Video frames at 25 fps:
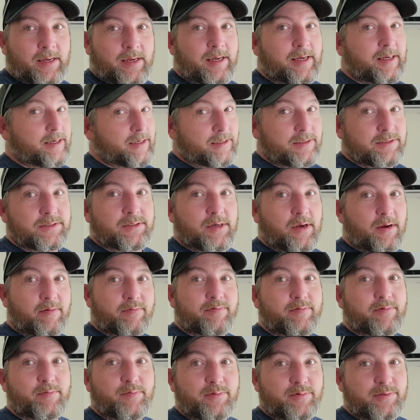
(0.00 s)
and it's
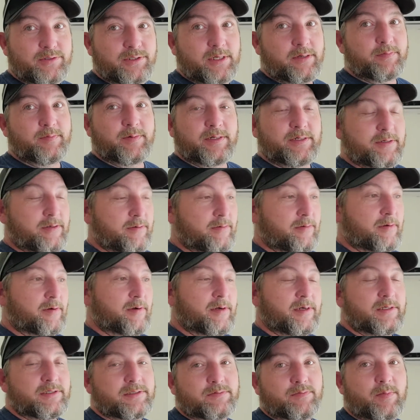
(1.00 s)
comfortable 72
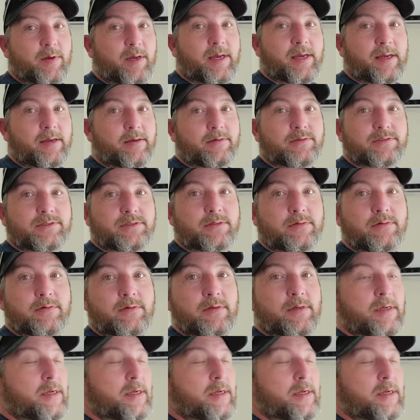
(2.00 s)
degrees in my house. So